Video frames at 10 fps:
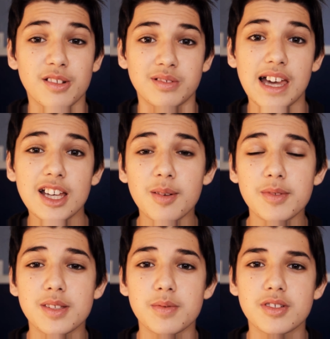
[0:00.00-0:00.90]
like,
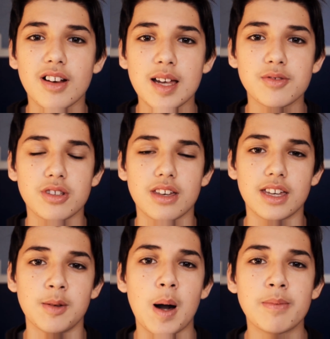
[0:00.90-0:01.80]
comment, subscribe so you
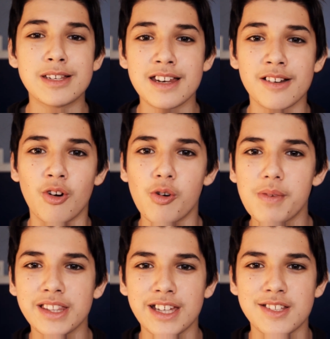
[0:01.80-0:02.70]
can keep up to date on all
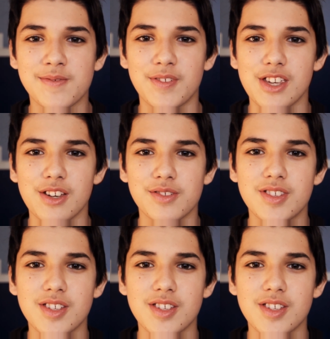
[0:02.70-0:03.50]
my latest videos.